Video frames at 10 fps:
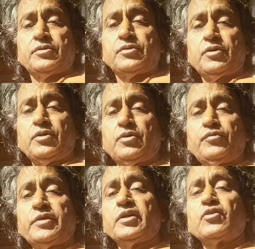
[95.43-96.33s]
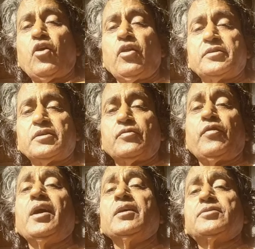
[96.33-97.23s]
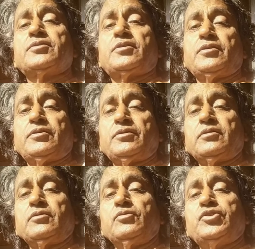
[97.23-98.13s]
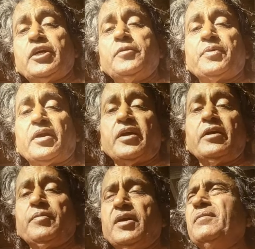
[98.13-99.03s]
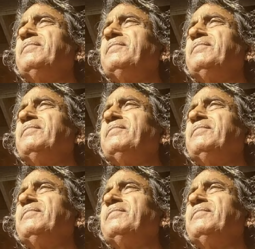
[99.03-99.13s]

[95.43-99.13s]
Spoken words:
So, we can call it advanced Ujjayi Pranayama.